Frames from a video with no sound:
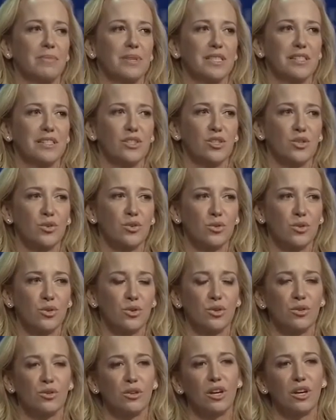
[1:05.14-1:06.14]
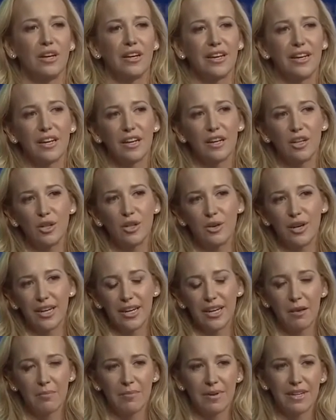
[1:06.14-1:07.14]
Business School, including
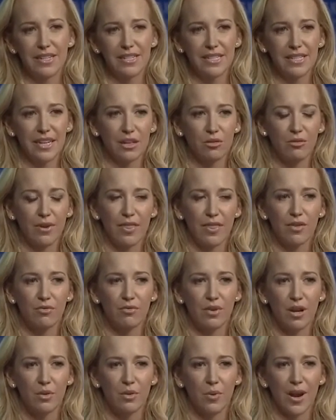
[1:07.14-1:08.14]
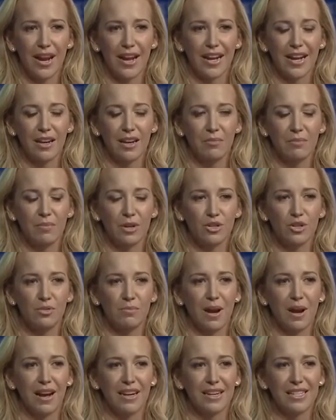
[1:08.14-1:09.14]
companies like Rent the Runway and
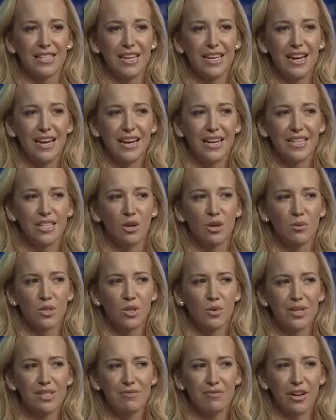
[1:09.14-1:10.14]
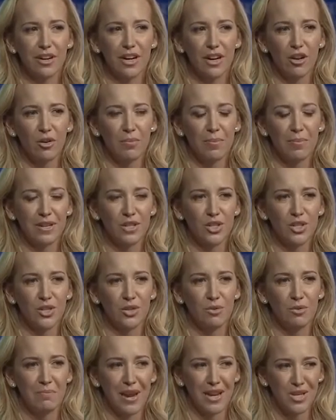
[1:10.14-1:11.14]
Birchbox. And so I was always very open
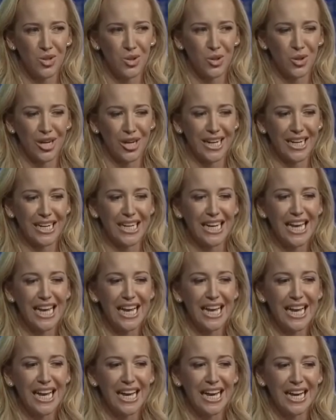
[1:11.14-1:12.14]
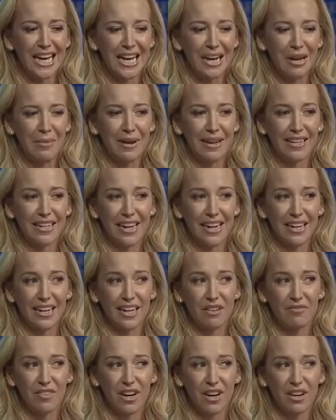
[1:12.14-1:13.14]
to mentoring and getting
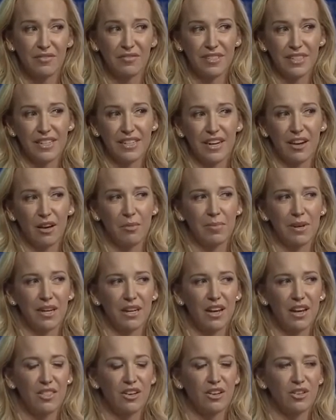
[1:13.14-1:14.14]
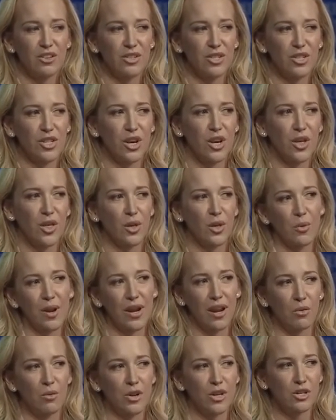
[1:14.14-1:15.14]
involved in helping others the
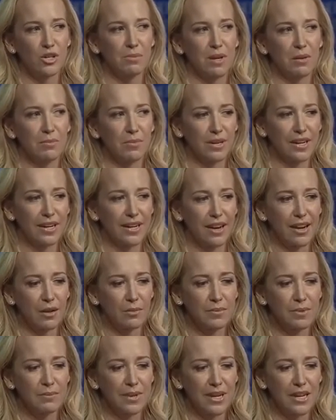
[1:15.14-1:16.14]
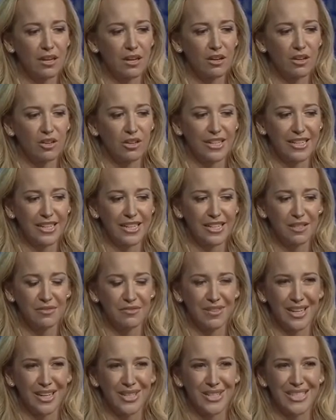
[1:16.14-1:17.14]
way I wished people had helped me in our early days
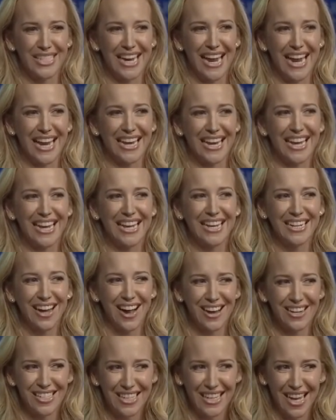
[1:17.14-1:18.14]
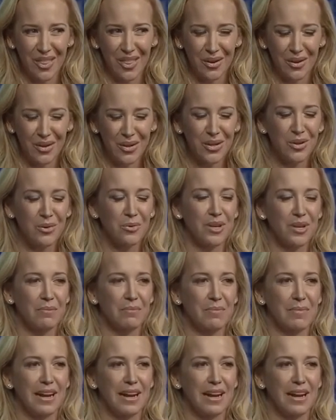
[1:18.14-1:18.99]
of Guilt, and got together with